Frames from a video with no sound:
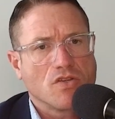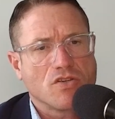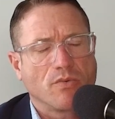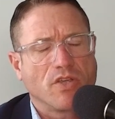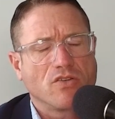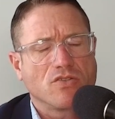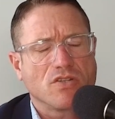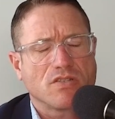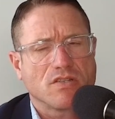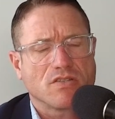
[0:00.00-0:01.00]
So
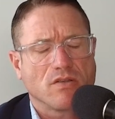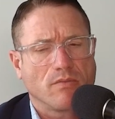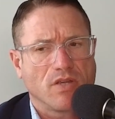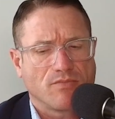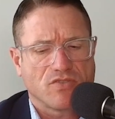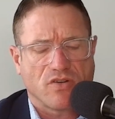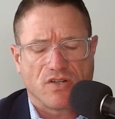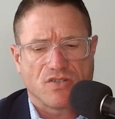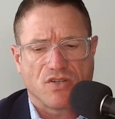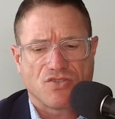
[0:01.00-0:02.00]
I'm sorry
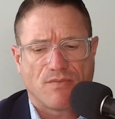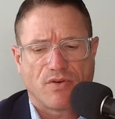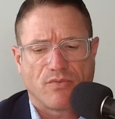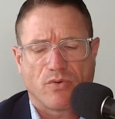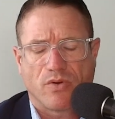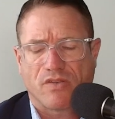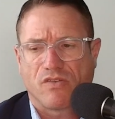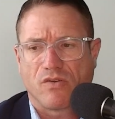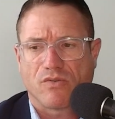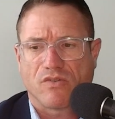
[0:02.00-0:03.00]
to just jump in real quick.
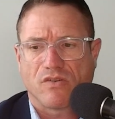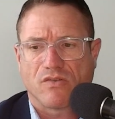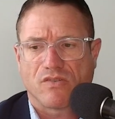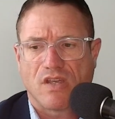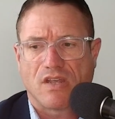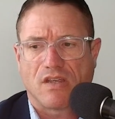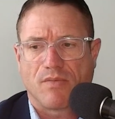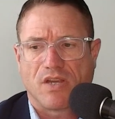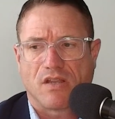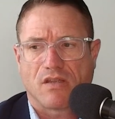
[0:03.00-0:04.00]
So you're saying, I
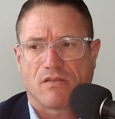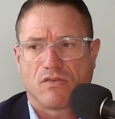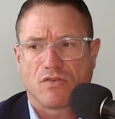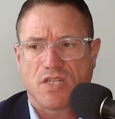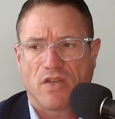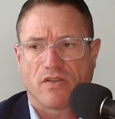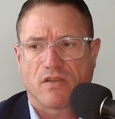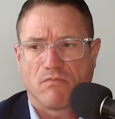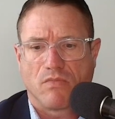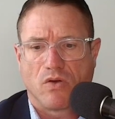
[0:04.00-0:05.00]
mean, like you're selling
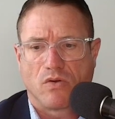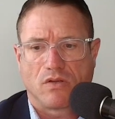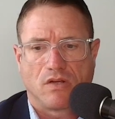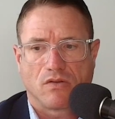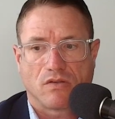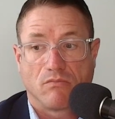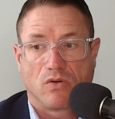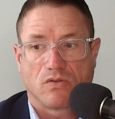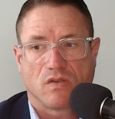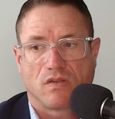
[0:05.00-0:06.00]
to
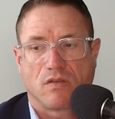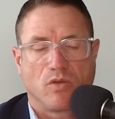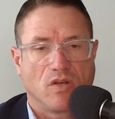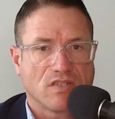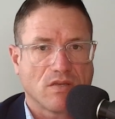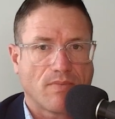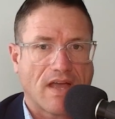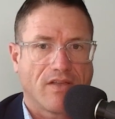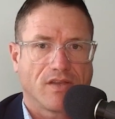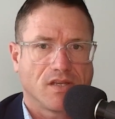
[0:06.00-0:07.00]
mostly to
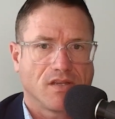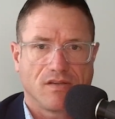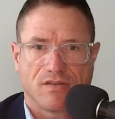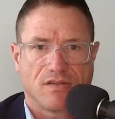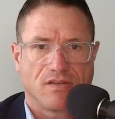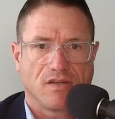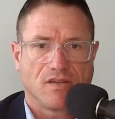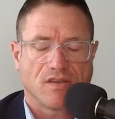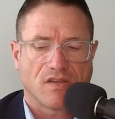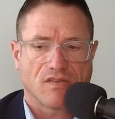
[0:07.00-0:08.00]
municipalities
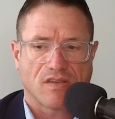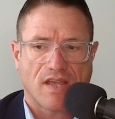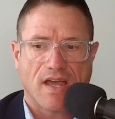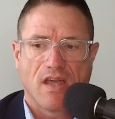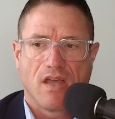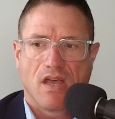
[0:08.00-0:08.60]
and things like that.